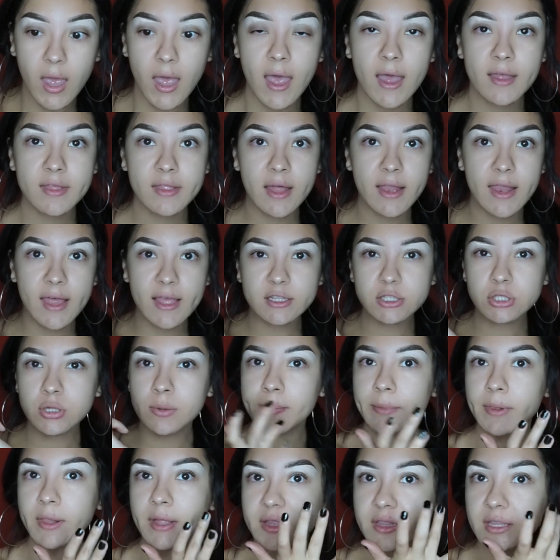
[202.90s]
and I like
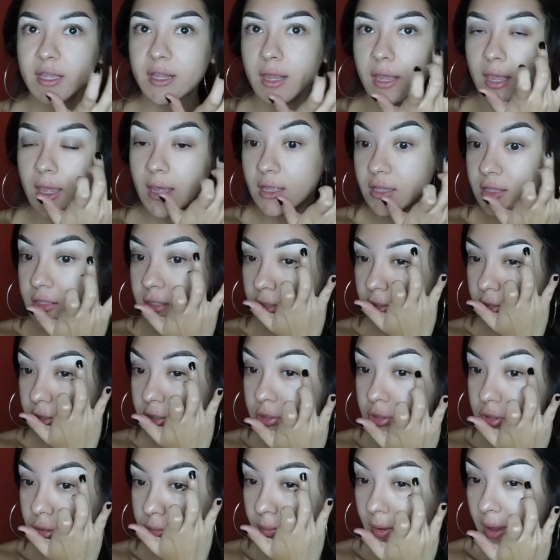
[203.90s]
to blend it in
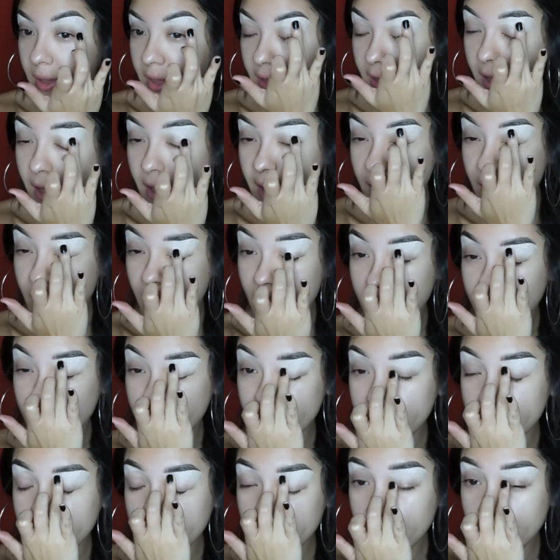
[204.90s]
to my
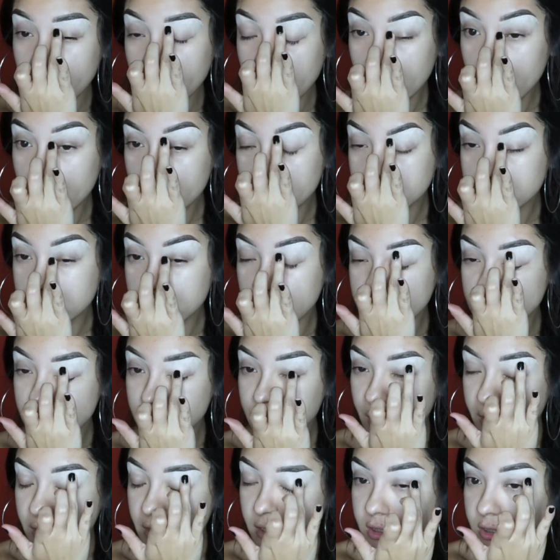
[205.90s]
eyelid so I
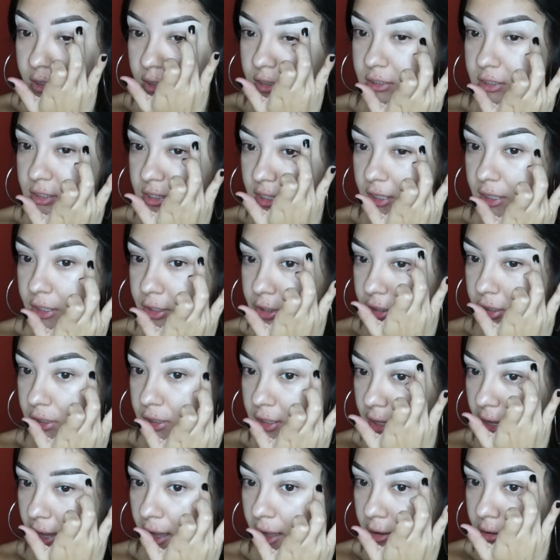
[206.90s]
drag the concealer
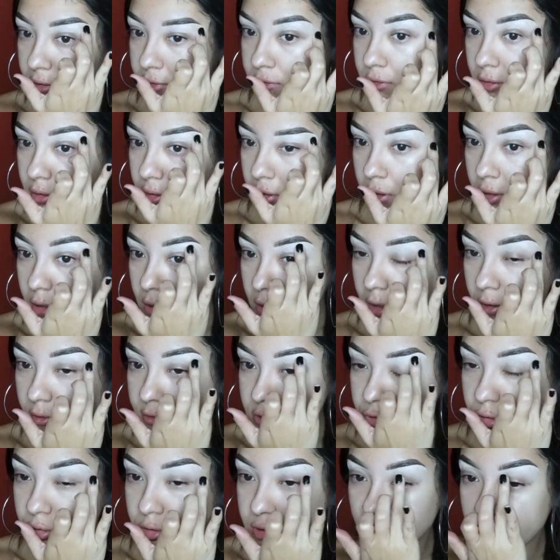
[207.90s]
down
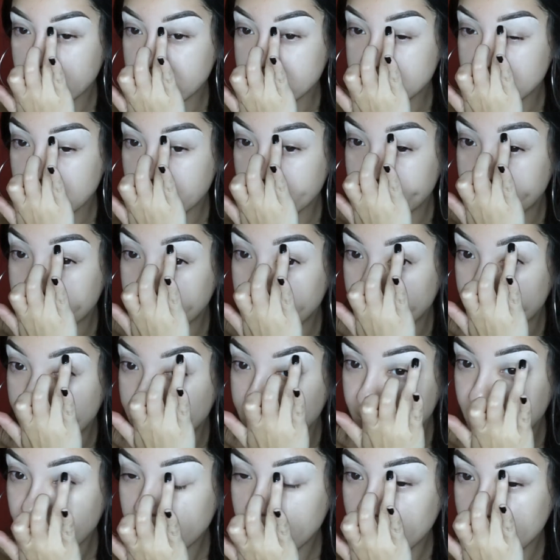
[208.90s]
to nicely
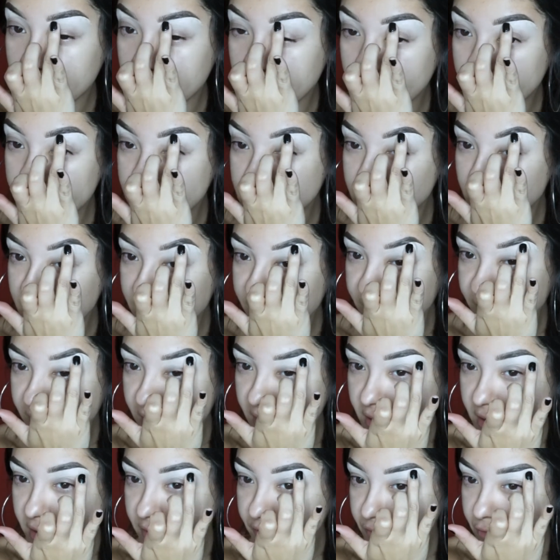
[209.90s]
blend it and I use my
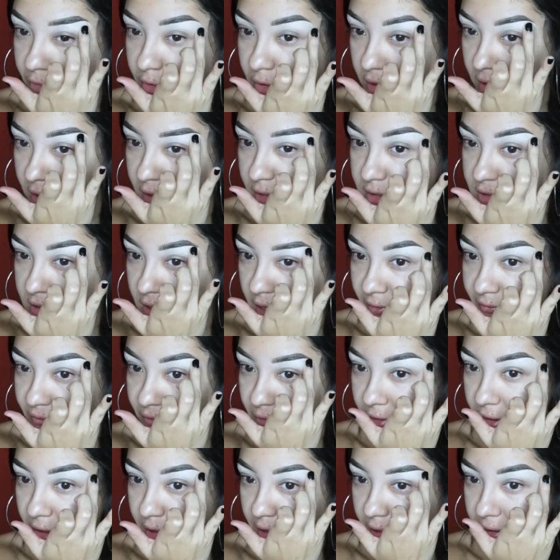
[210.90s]
finger for this I
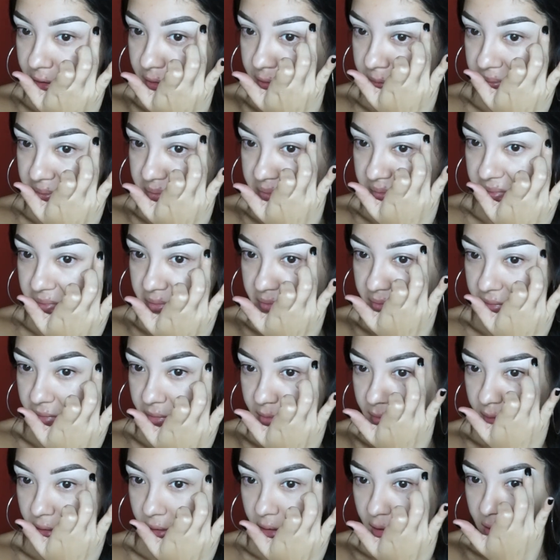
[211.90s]
feel like
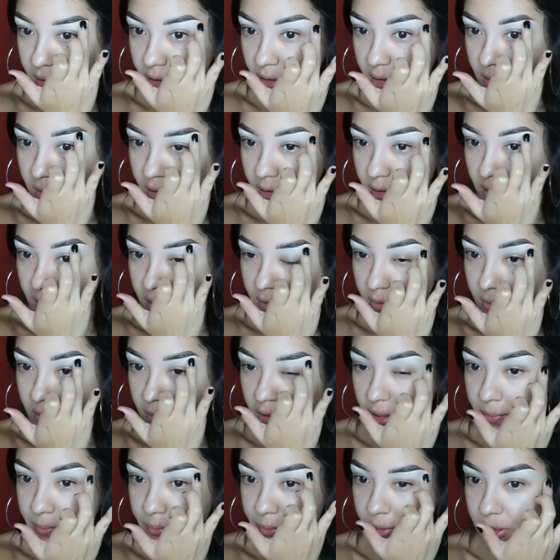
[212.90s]

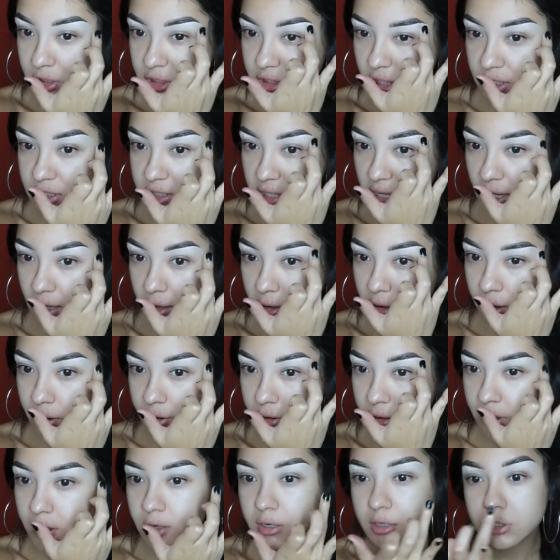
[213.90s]
with a brush I take
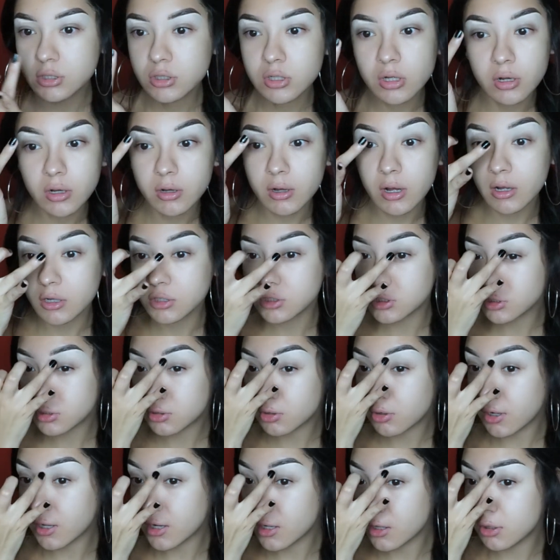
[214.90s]
longer so I'll
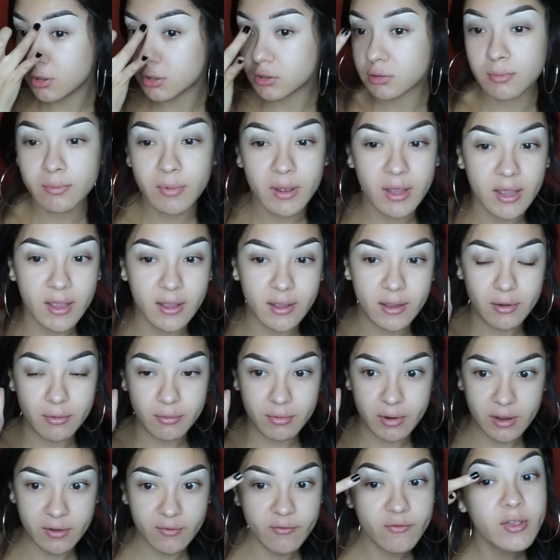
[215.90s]
just go ahead and use my
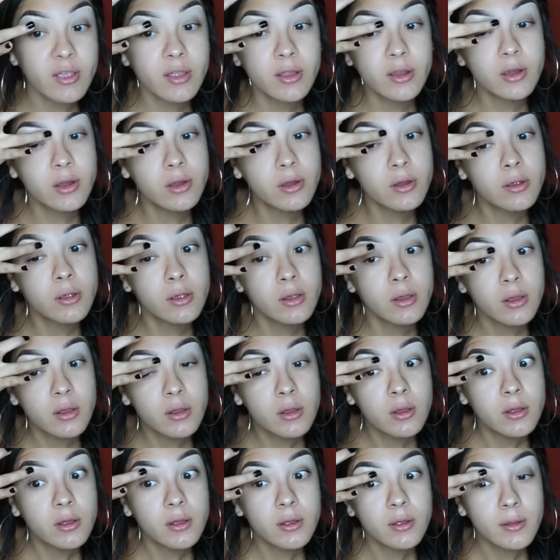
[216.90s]
ring finger
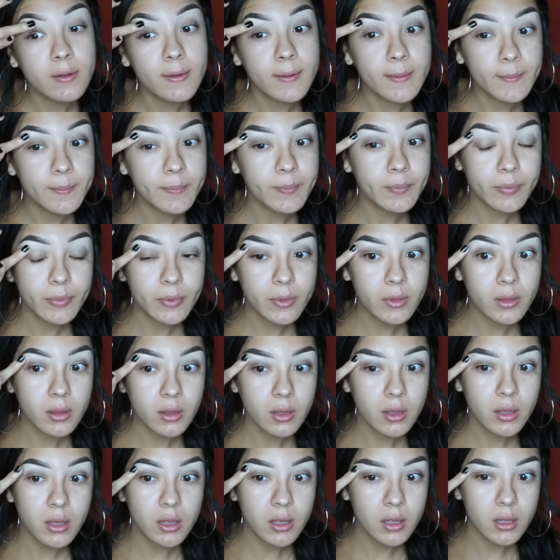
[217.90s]

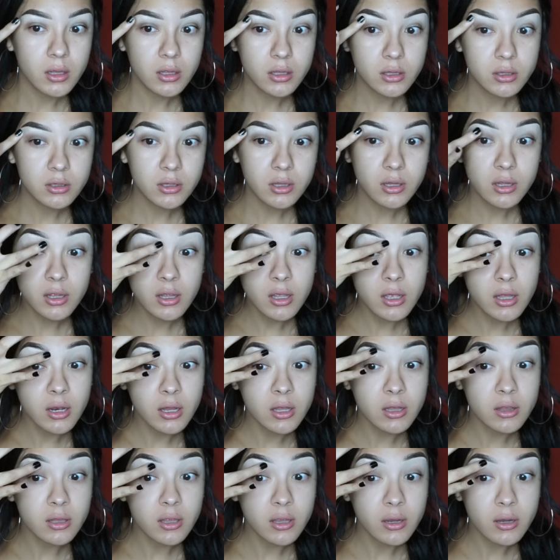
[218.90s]
and get
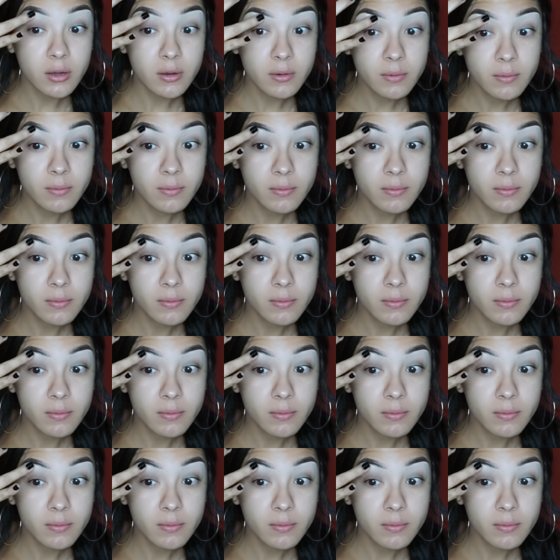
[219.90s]
in there